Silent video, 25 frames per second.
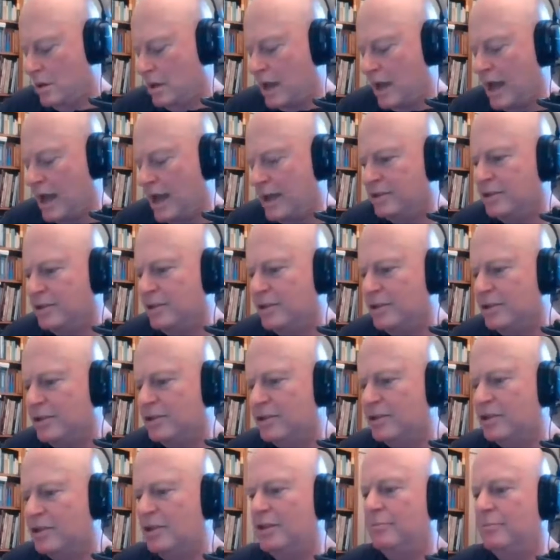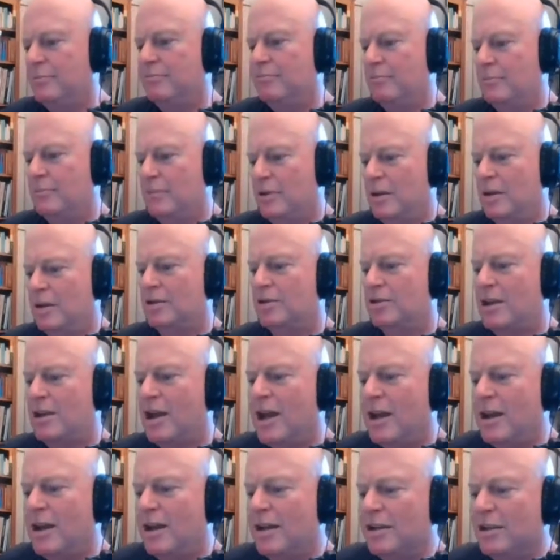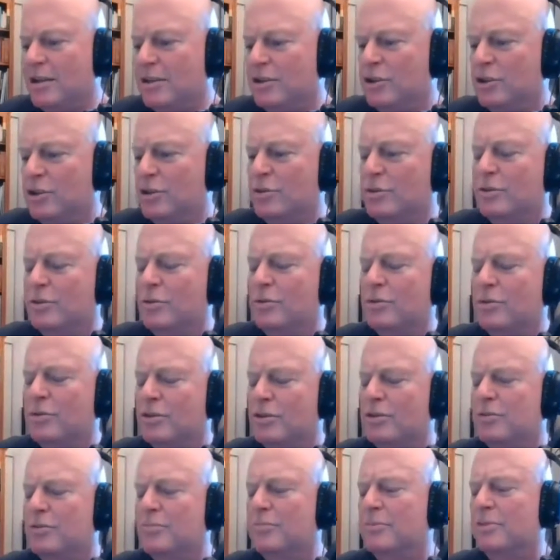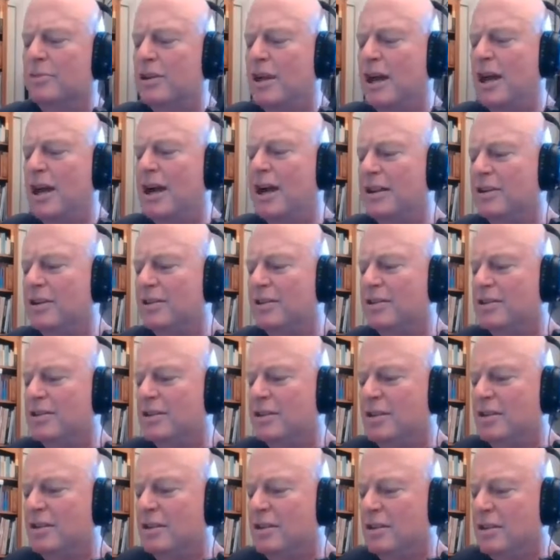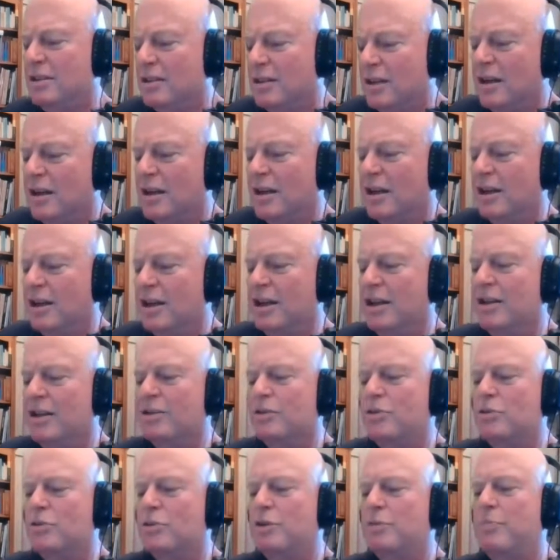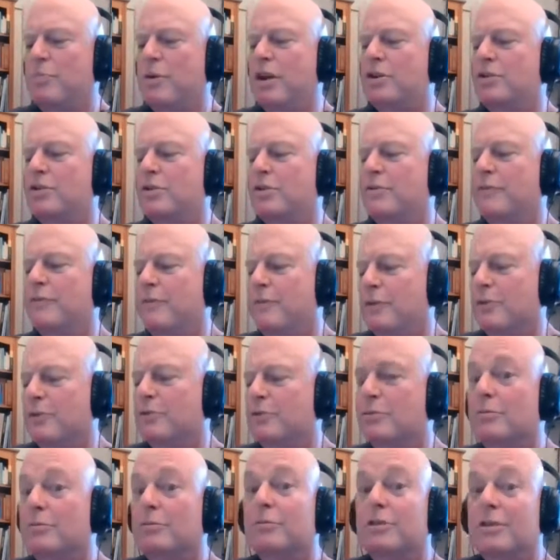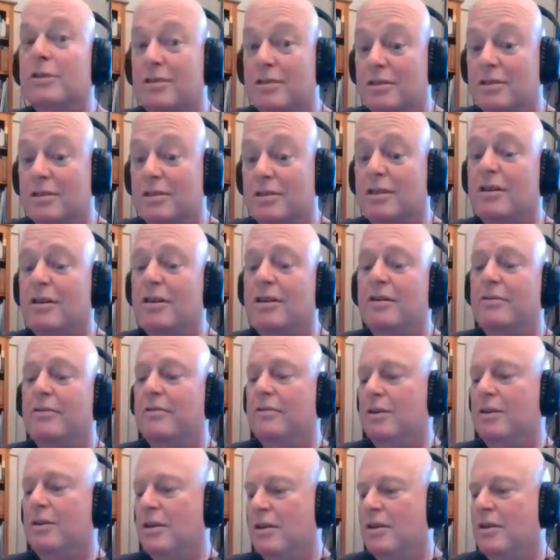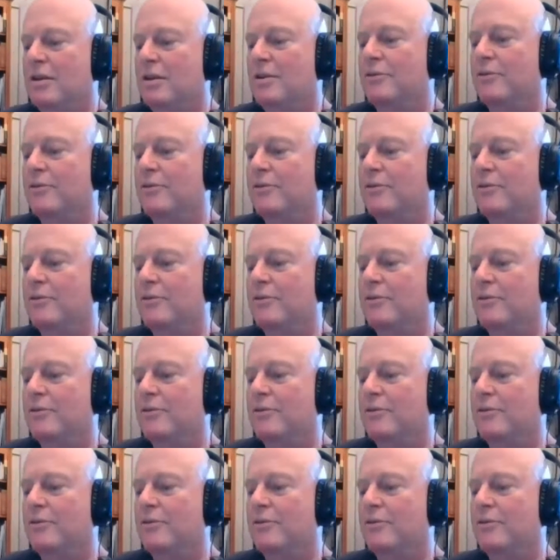I just keep solitude comes honesty, and introspection flows as life.